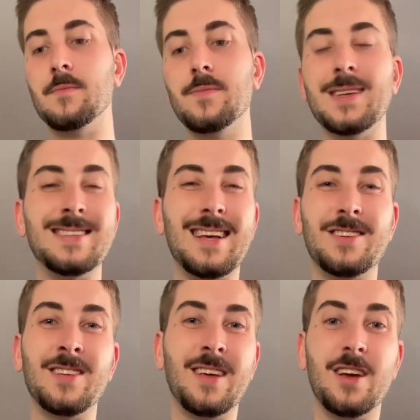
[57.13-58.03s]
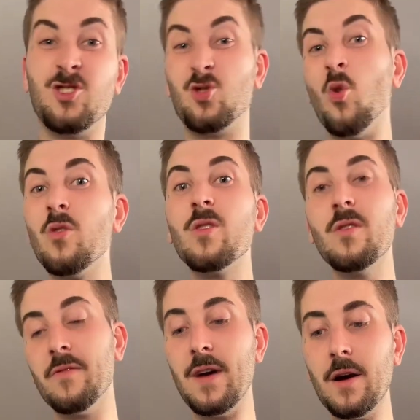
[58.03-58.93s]
This is actually a shorter
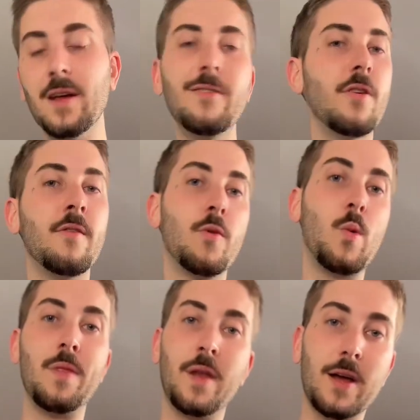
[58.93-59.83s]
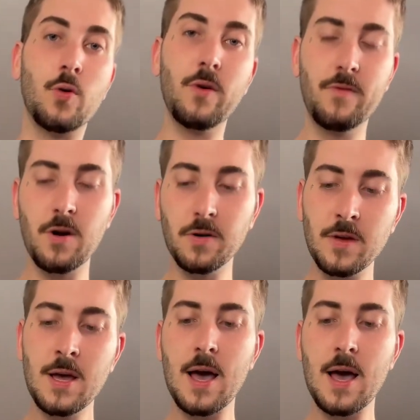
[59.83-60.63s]
variant of the one that I could have got,